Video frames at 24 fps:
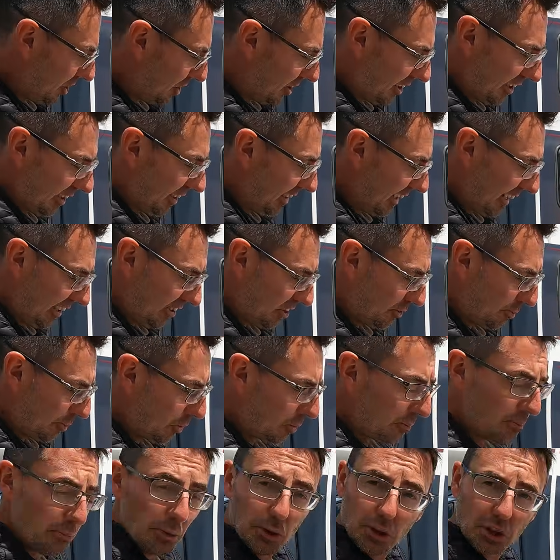You didn't need to
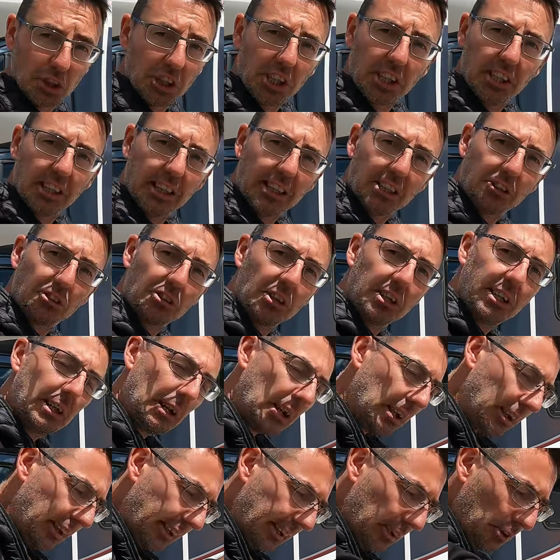put much in, literally
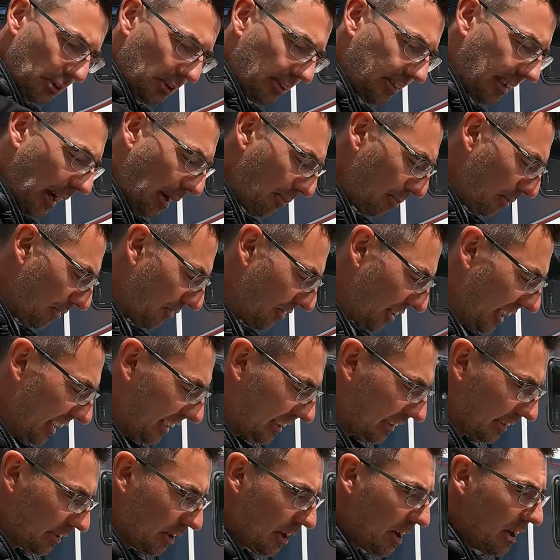a little dab of
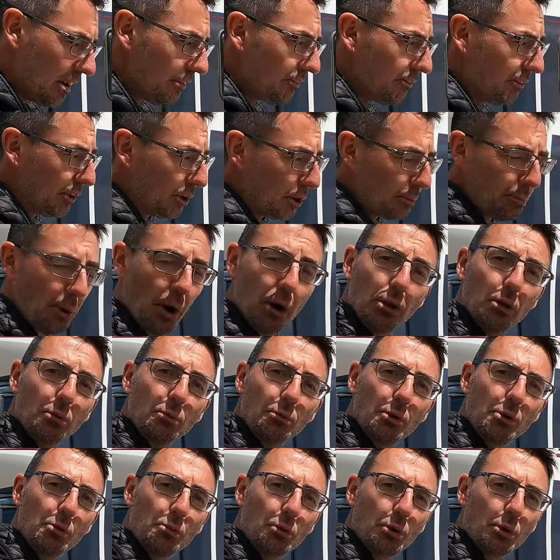this, fill the bottle up
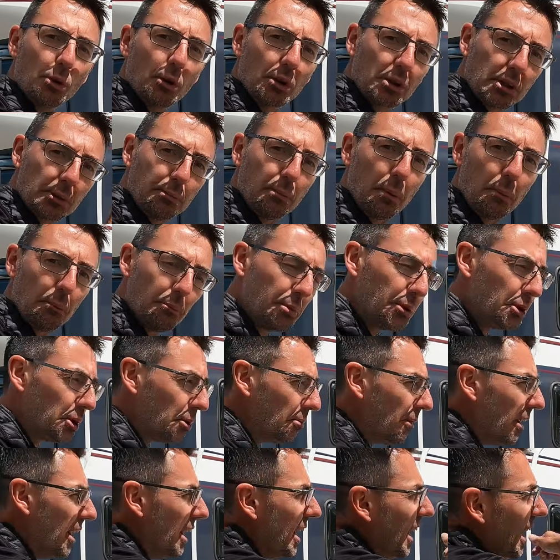with water, pump it
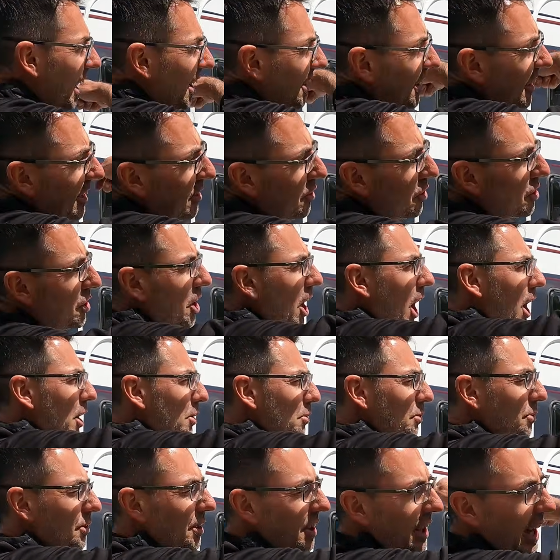up, and then just
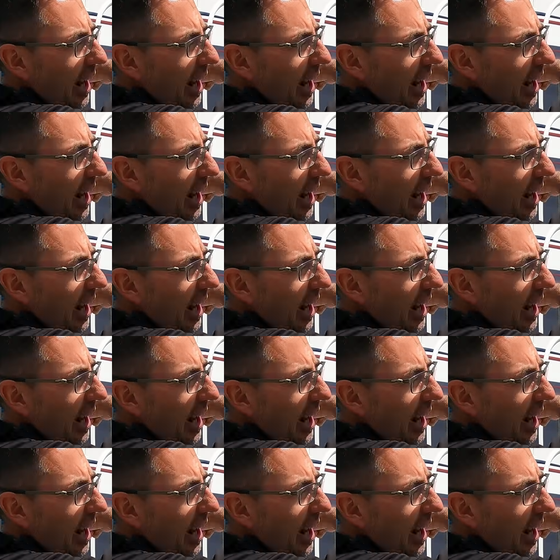coat the